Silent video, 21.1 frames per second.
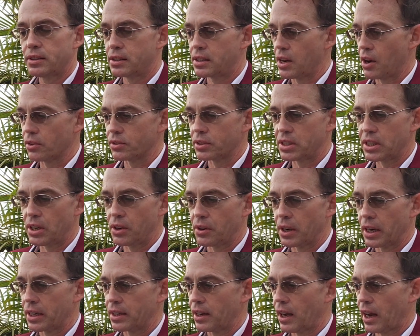Don't do
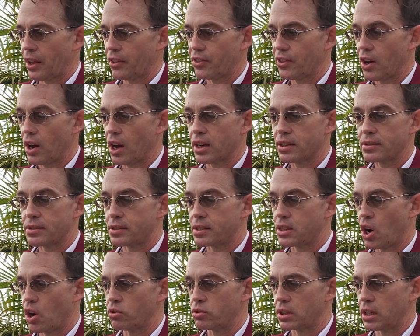it, I thought.
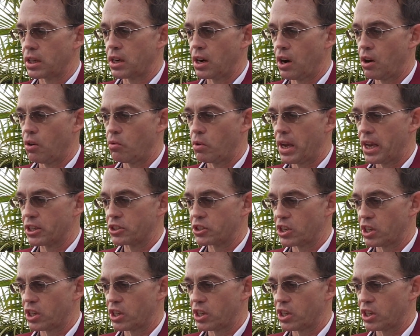Don't go in.